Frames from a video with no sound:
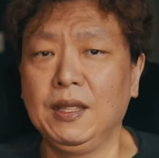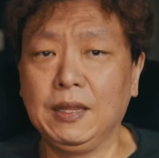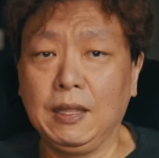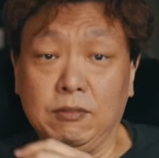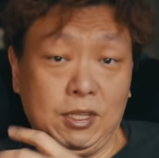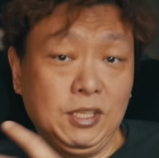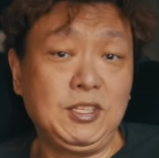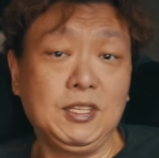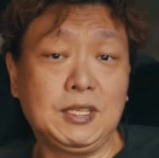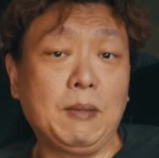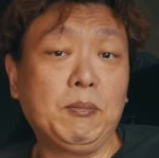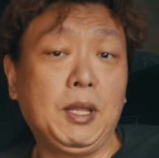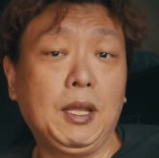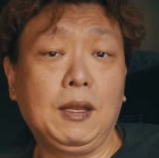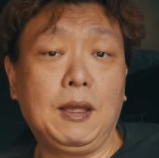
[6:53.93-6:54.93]
Now, this is
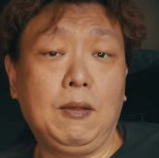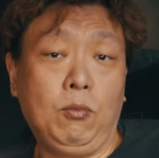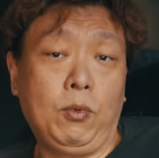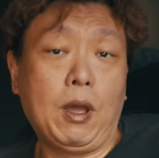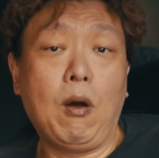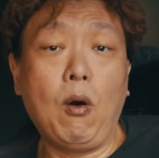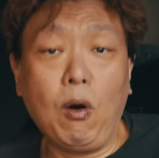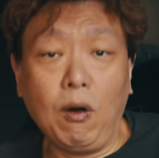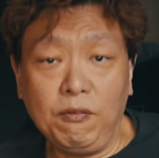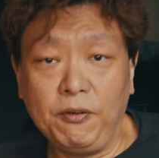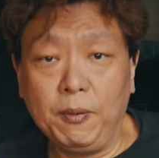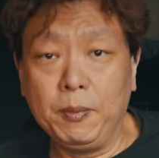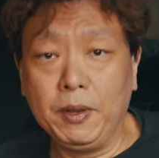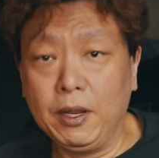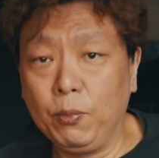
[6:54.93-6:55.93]
something that we are all
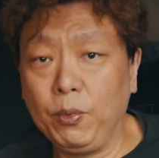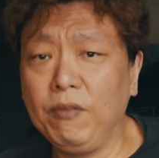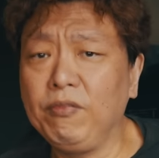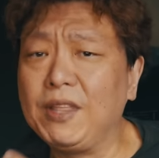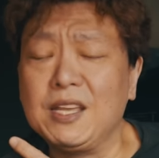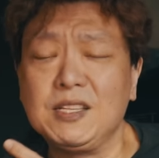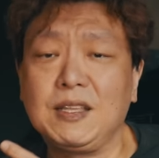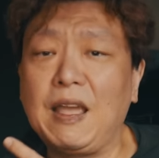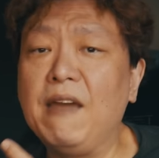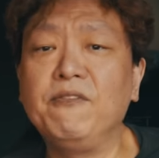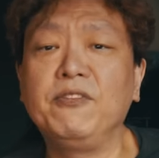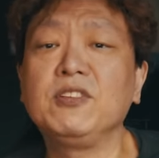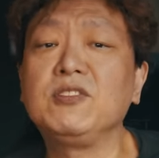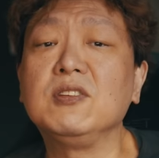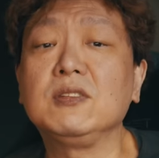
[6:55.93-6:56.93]
familiar with. There's
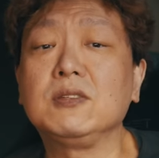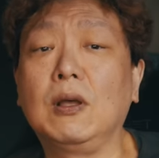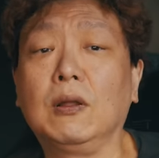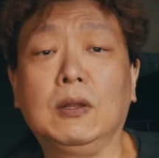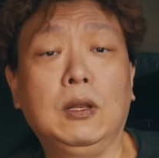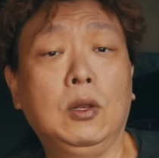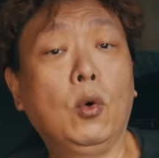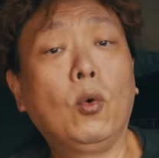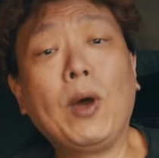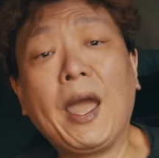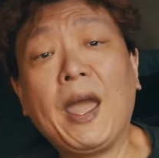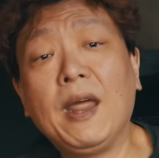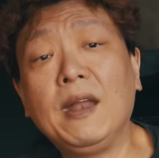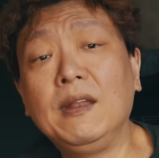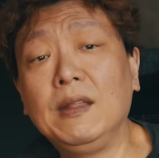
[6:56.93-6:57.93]
emphasis on the low
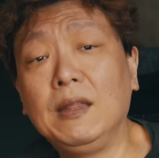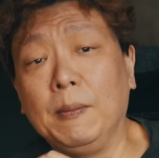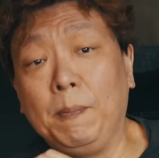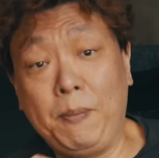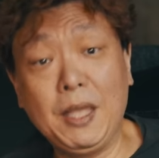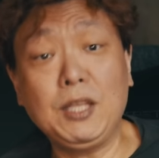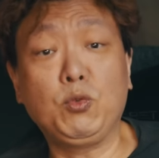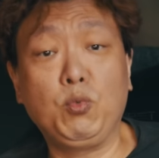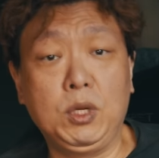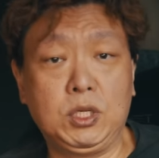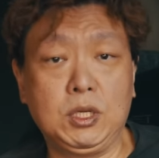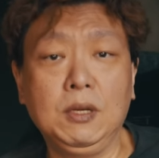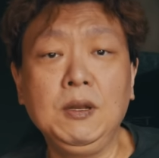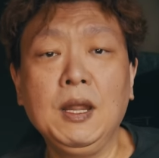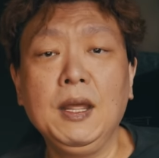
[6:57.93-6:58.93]
end, the bass
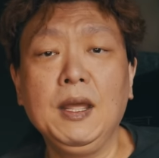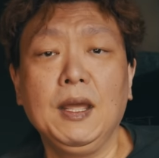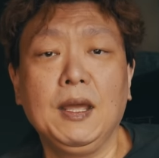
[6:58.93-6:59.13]
region.